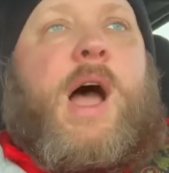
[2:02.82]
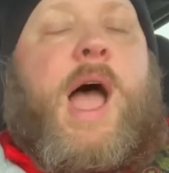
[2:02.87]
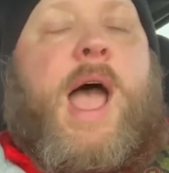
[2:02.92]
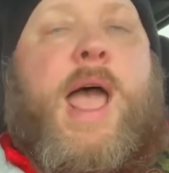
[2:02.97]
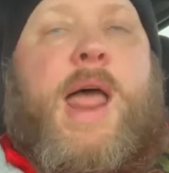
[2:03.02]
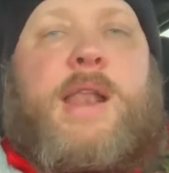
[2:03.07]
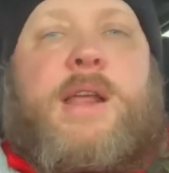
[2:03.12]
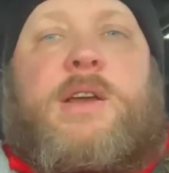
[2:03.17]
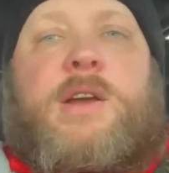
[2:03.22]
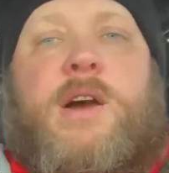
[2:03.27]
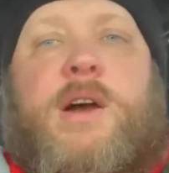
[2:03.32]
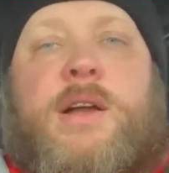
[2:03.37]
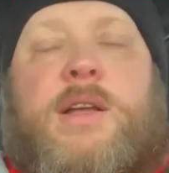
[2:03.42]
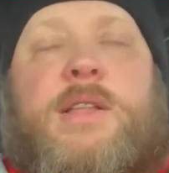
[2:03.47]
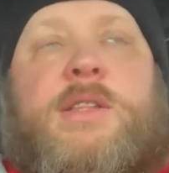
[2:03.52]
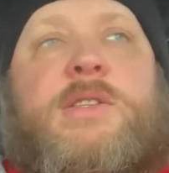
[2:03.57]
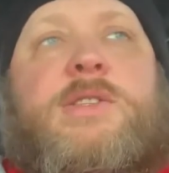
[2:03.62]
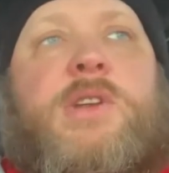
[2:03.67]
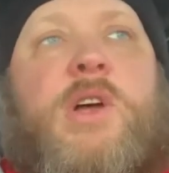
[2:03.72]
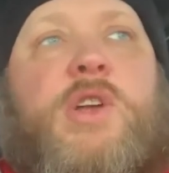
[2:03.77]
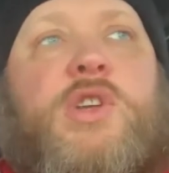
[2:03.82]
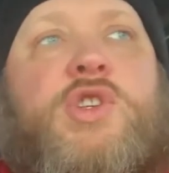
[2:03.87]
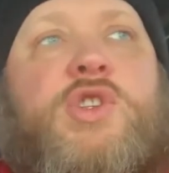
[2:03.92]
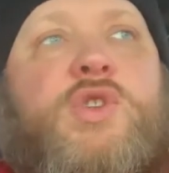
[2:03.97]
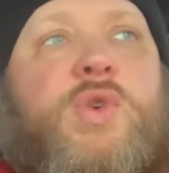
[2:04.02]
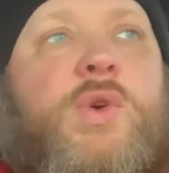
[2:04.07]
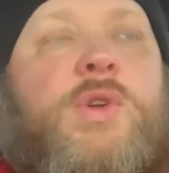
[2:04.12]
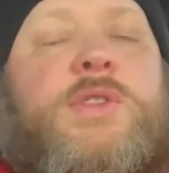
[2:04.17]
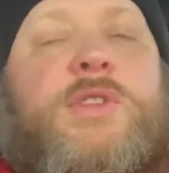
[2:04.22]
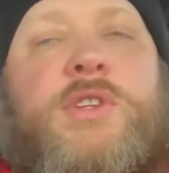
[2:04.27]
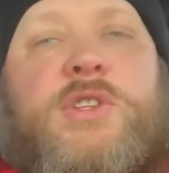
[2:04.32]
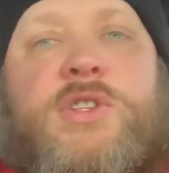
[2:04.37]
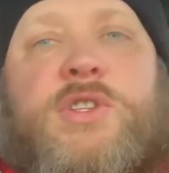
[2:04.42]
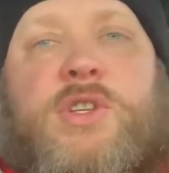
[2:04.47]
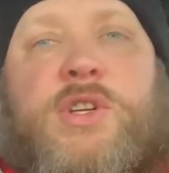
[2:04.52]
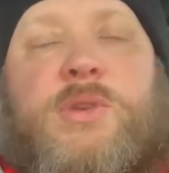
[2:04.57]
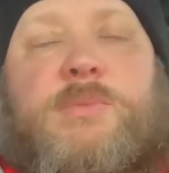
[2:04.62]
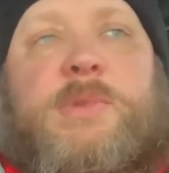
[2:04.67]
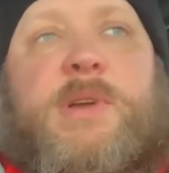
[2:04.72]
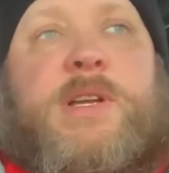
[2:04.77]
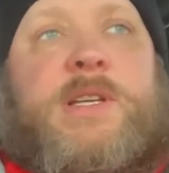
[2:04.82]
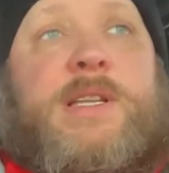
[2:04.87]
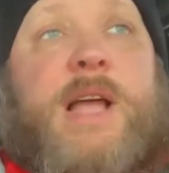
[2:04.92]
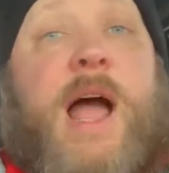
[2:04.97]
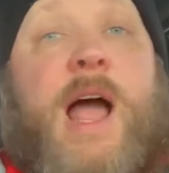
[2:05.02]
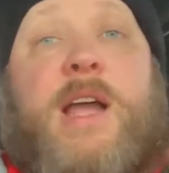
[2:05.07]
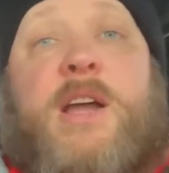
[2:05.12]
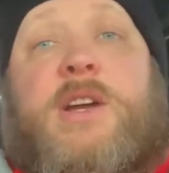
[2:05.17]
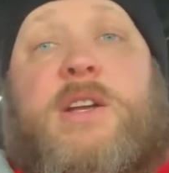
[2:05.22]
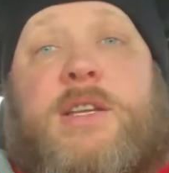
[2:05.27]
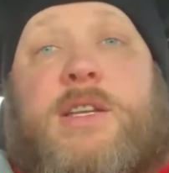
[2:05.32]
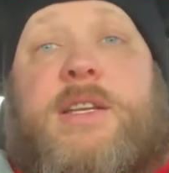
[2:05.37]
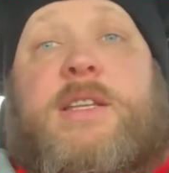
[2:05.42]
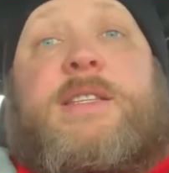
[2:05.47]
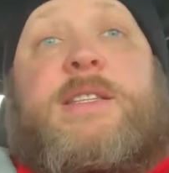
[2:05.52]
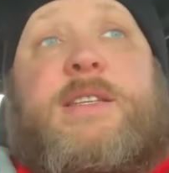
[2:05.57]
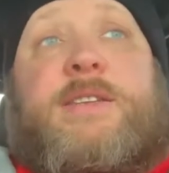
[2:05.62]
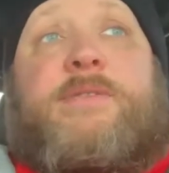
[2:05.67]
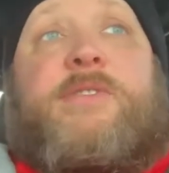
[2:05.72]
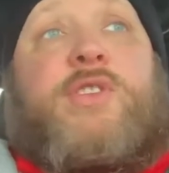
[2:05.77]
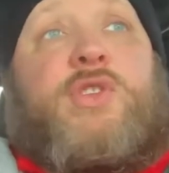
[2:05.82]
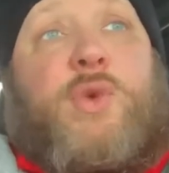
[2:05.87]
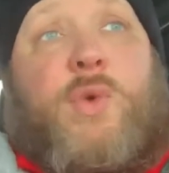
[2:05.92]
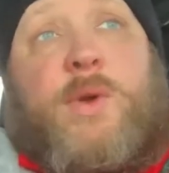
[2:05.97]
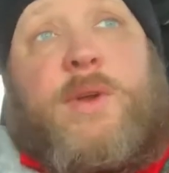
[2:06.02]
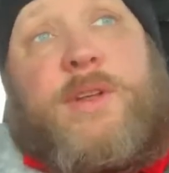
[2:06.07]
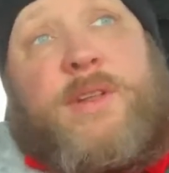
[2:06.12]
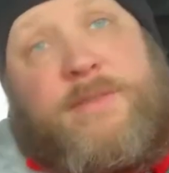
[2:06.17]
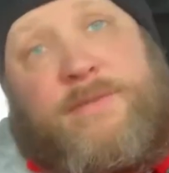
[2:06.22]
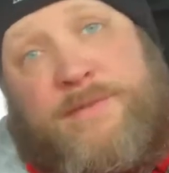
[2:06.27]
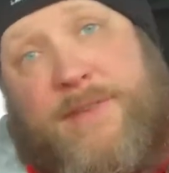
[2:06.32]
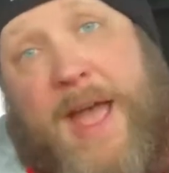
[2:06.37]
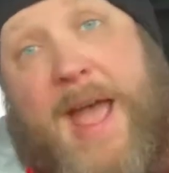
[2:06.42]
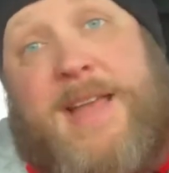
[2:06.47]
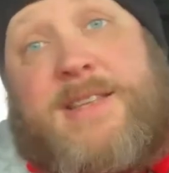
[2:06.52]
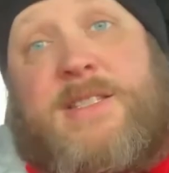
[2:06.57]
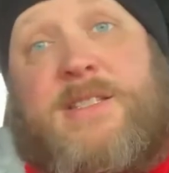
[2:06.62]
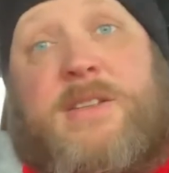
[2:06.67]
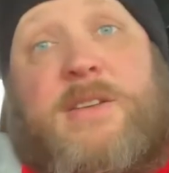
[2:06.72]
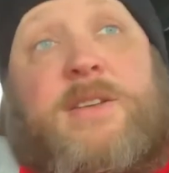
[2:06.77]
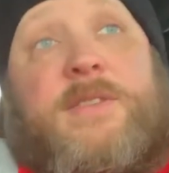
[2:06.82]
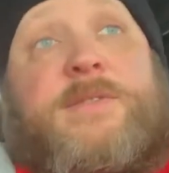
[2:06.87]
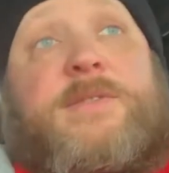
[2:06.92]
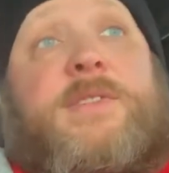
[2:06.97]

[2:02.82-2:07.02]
had to cut install short this year because I couldn't get the inventory in fast enough.